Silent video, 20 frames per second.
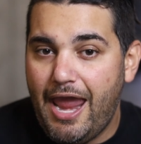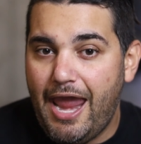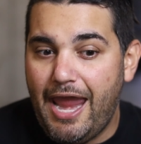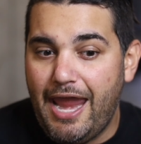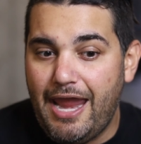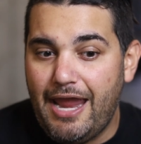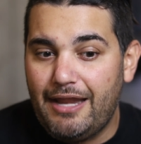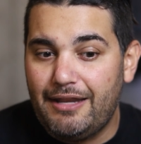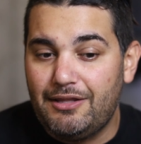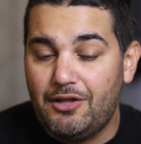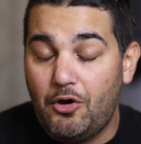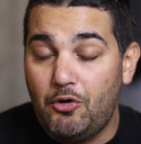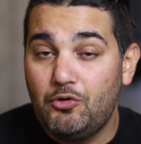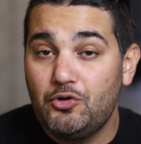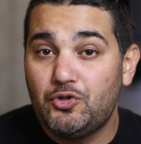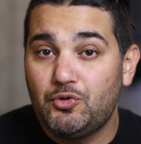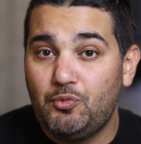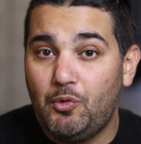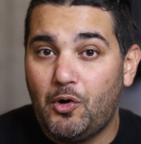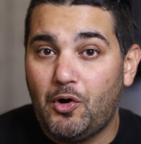and
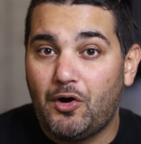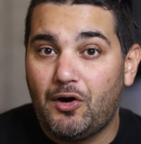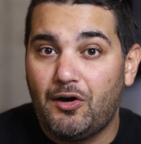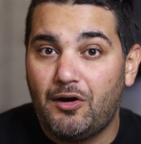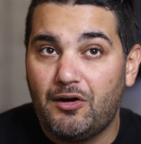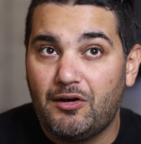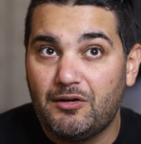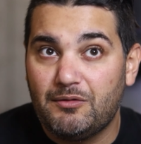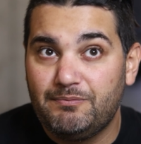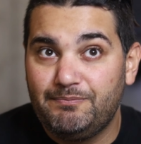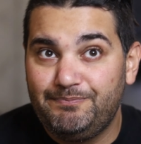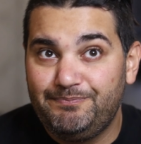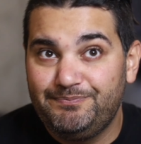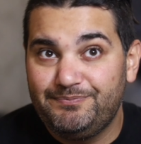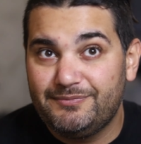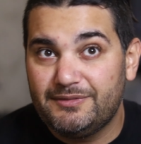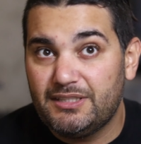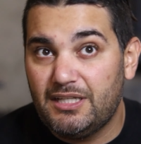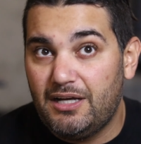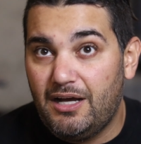those were
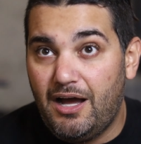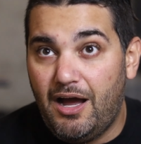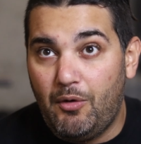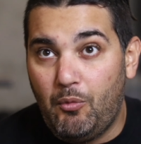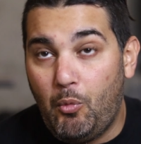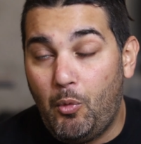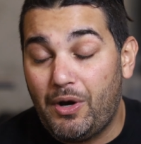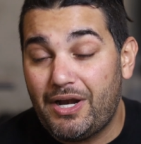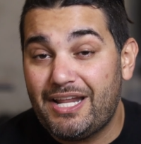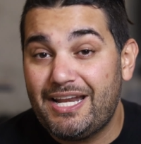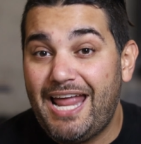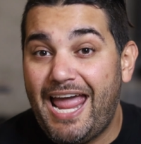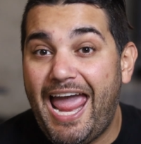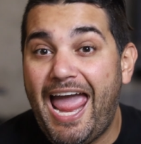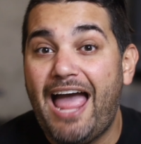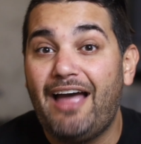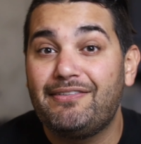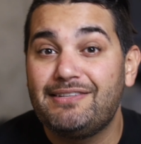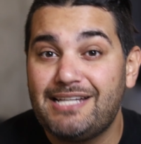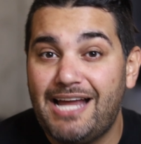
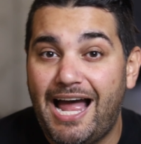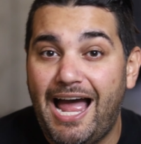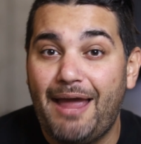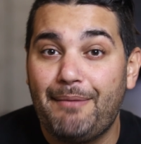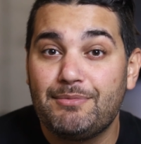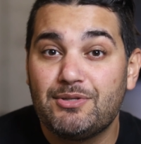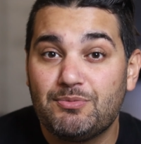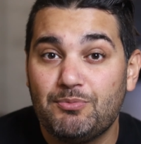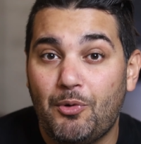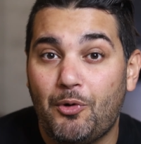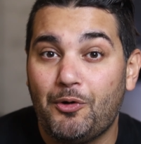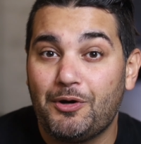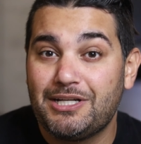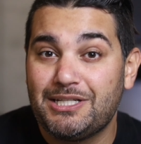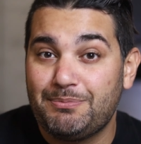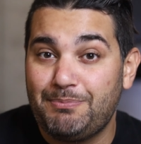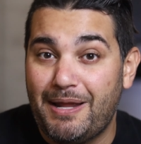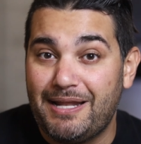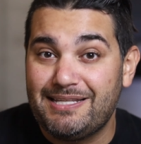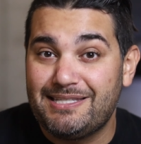1.5 times more
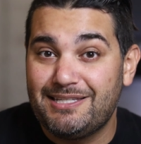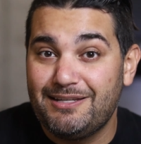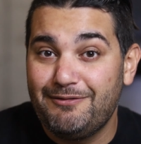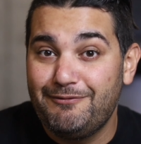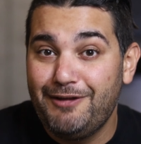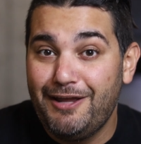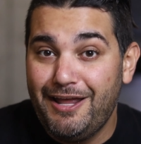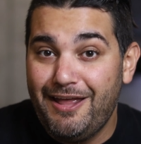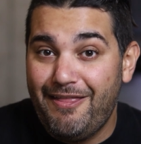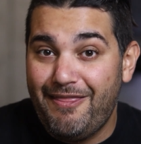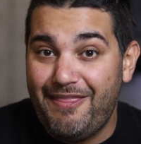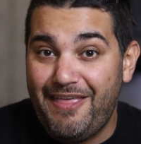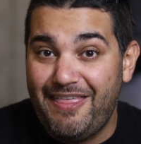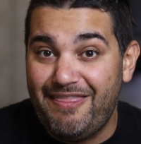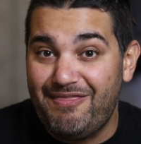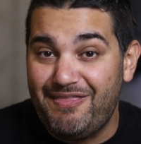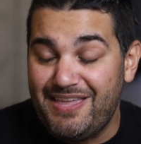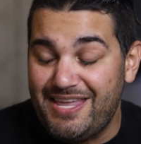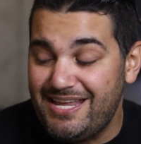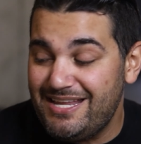expensive
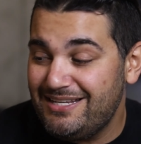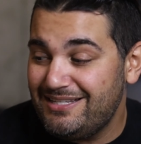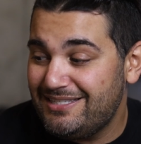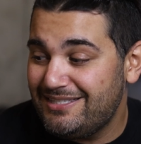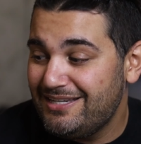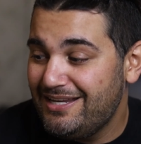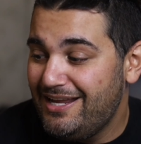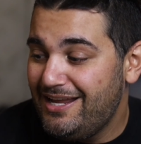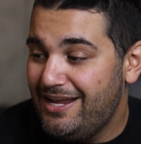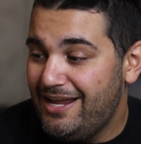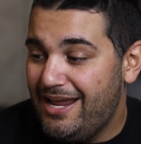than these.